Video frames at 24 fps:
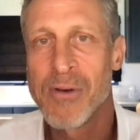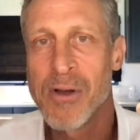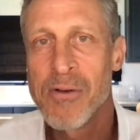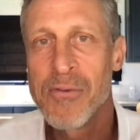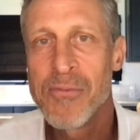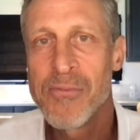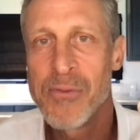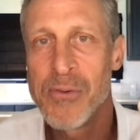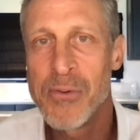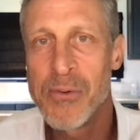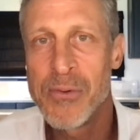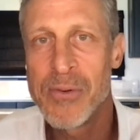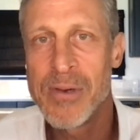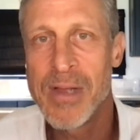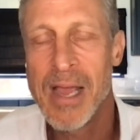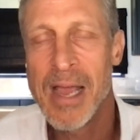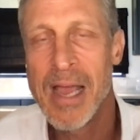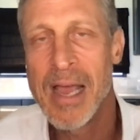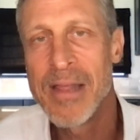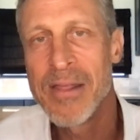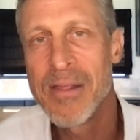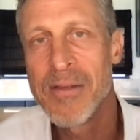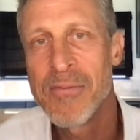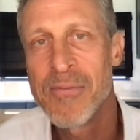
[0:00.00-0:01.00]
grow food
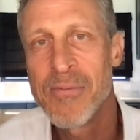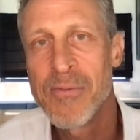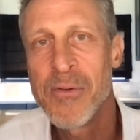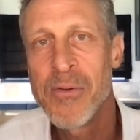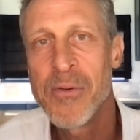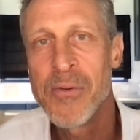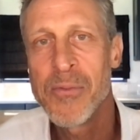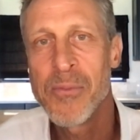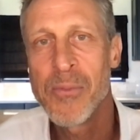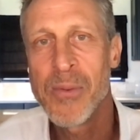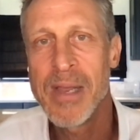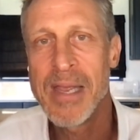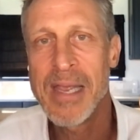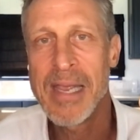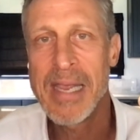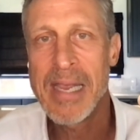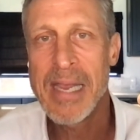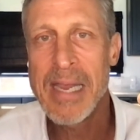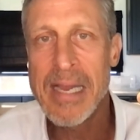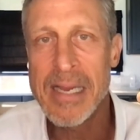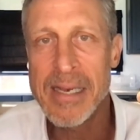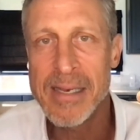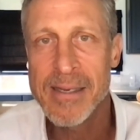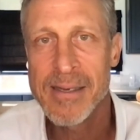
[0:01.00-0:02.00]
and the food we
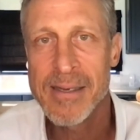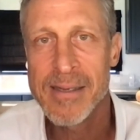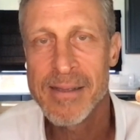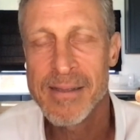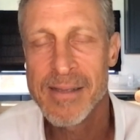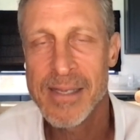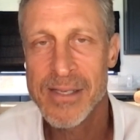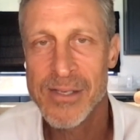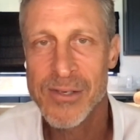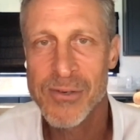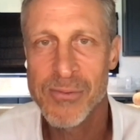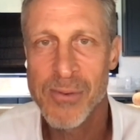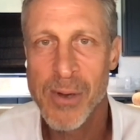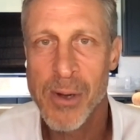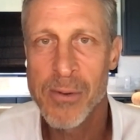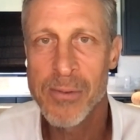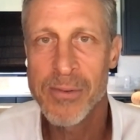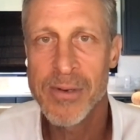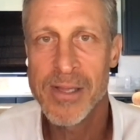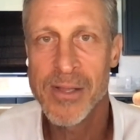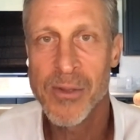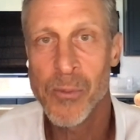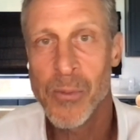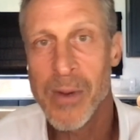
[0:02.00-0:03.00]
eat that's
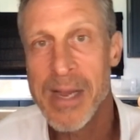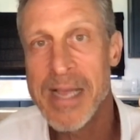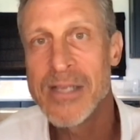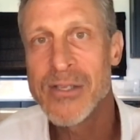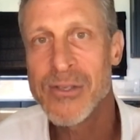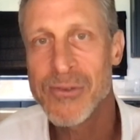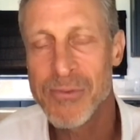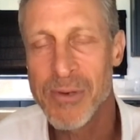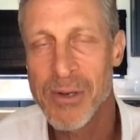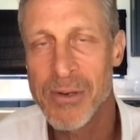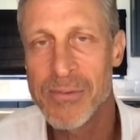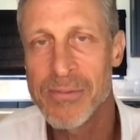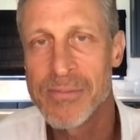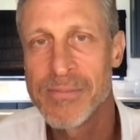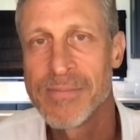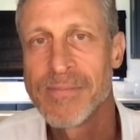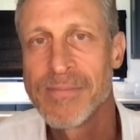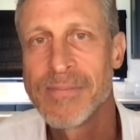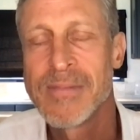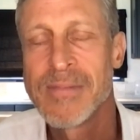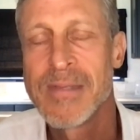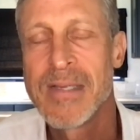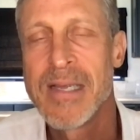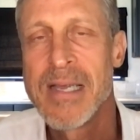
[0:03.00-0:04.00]
grown and the way it's grown
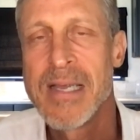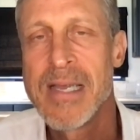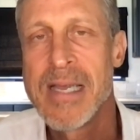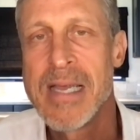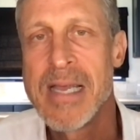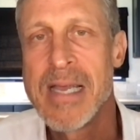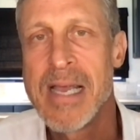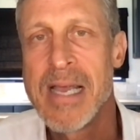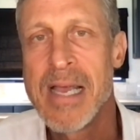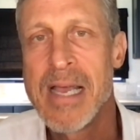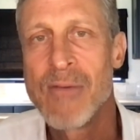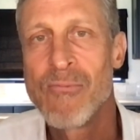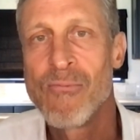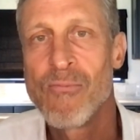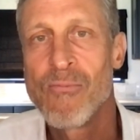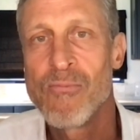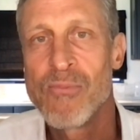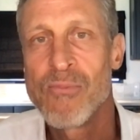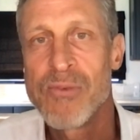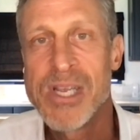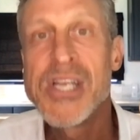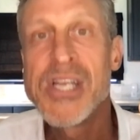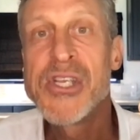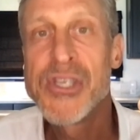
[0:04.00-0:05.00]

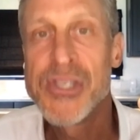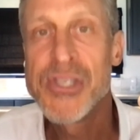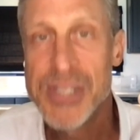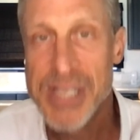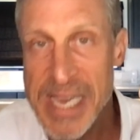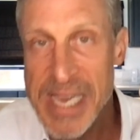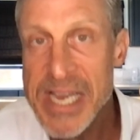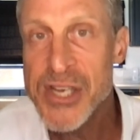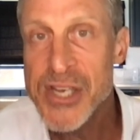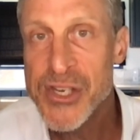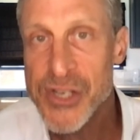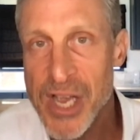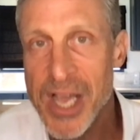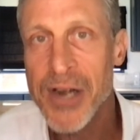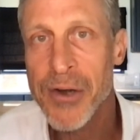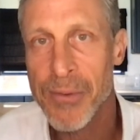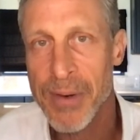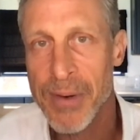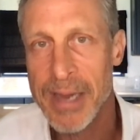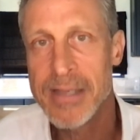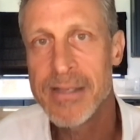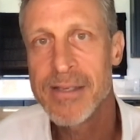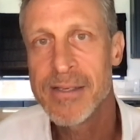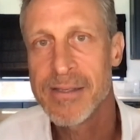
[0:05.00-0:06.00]
de-
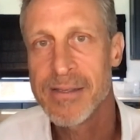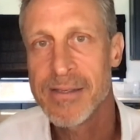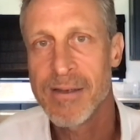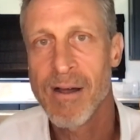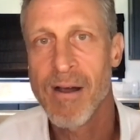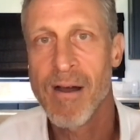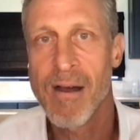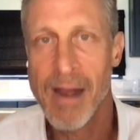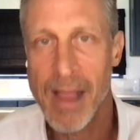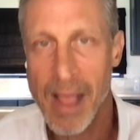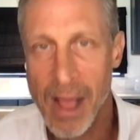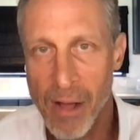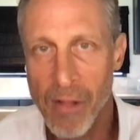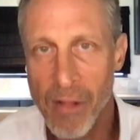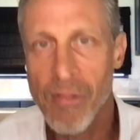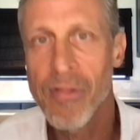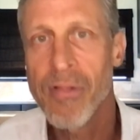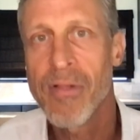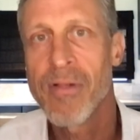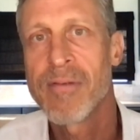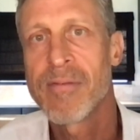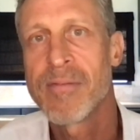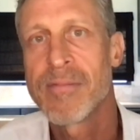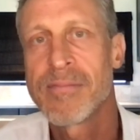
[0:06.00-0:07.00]
degenerates our
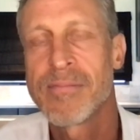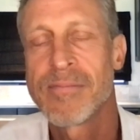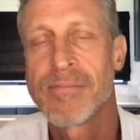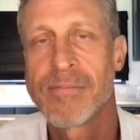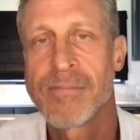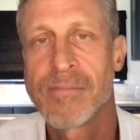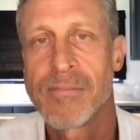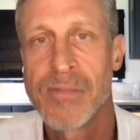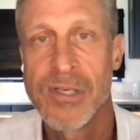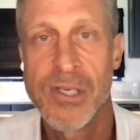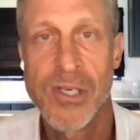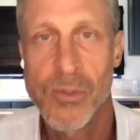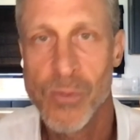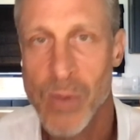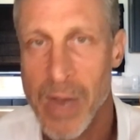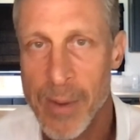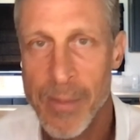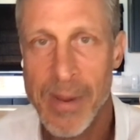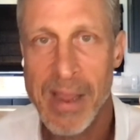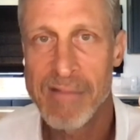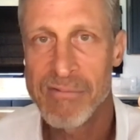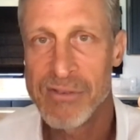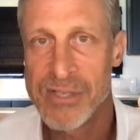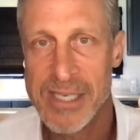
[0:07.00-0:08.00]
health, which is
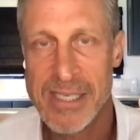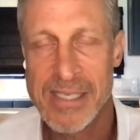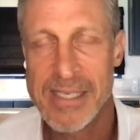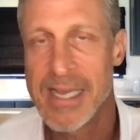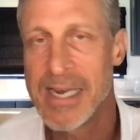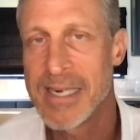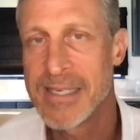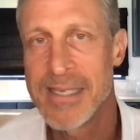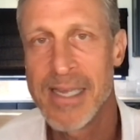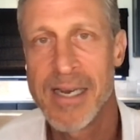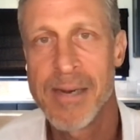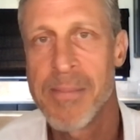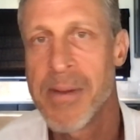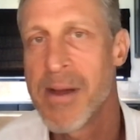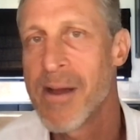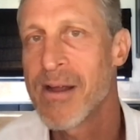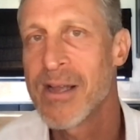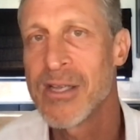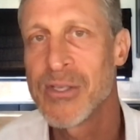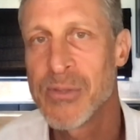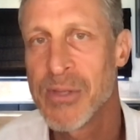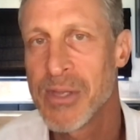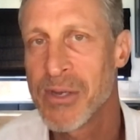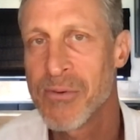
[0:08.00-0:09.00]
why we have six out of 10
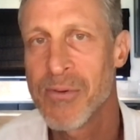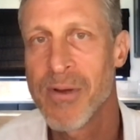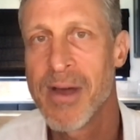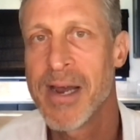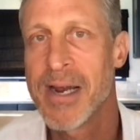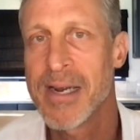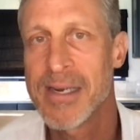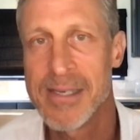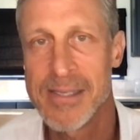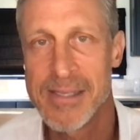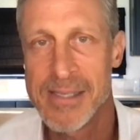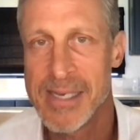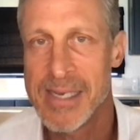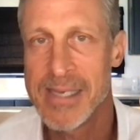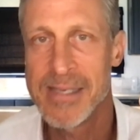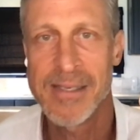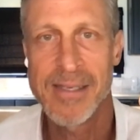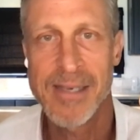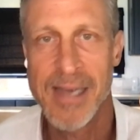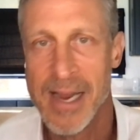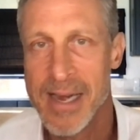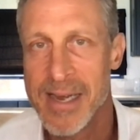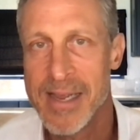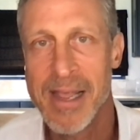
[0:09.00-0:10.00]
Americans with a chronic
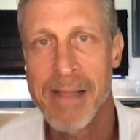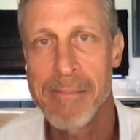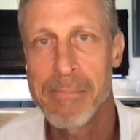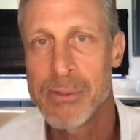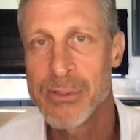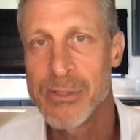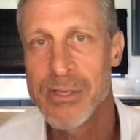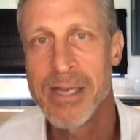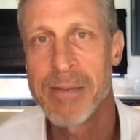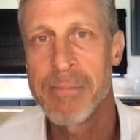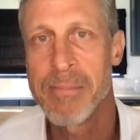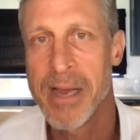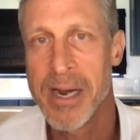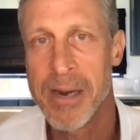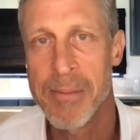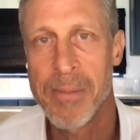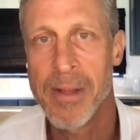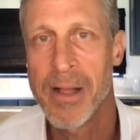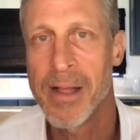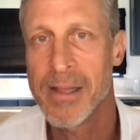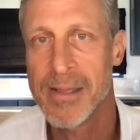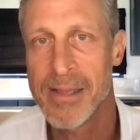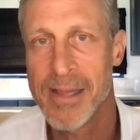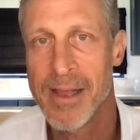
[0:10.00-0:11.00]
disease and 88%
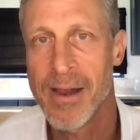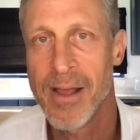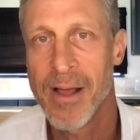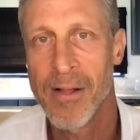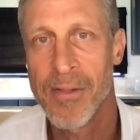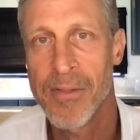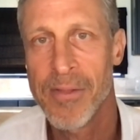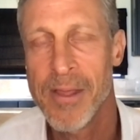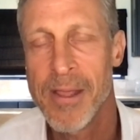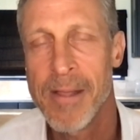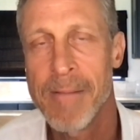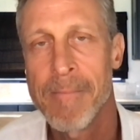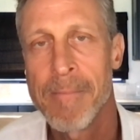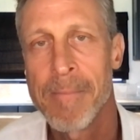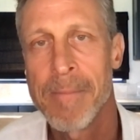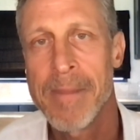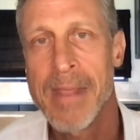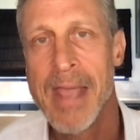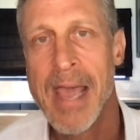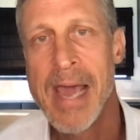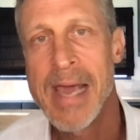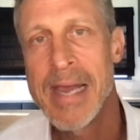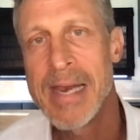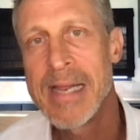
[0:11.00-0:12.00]
metabolically unhealthy.
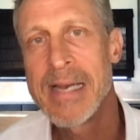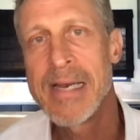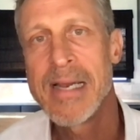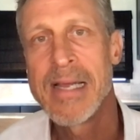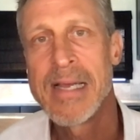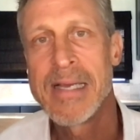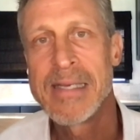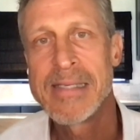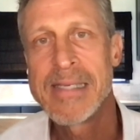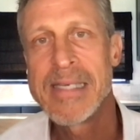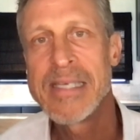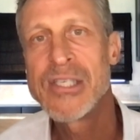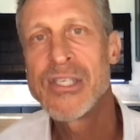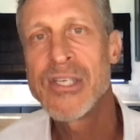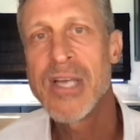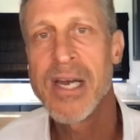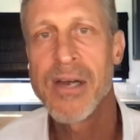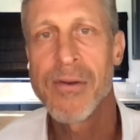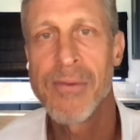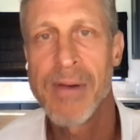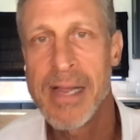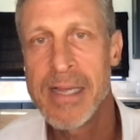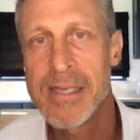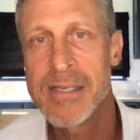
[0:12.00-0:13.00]
And it
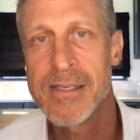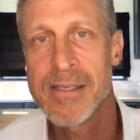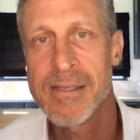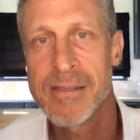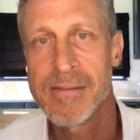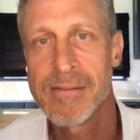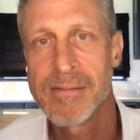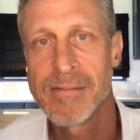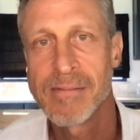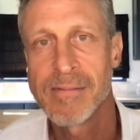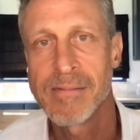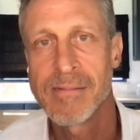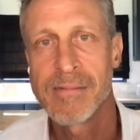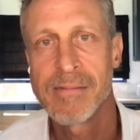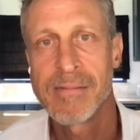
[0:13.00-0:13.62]
degenerates